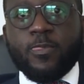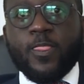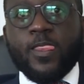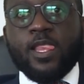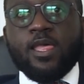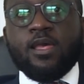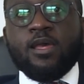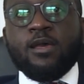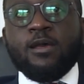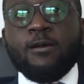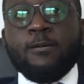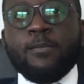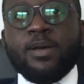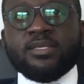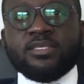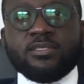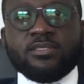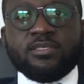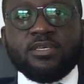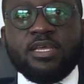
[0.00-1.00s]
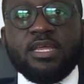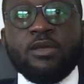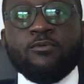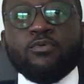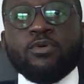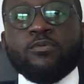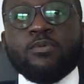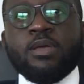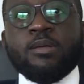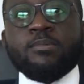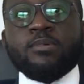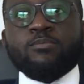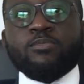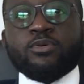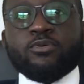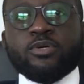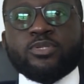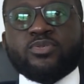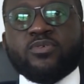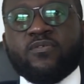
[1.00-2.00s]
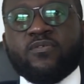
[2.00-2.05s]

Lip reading: as I said, and because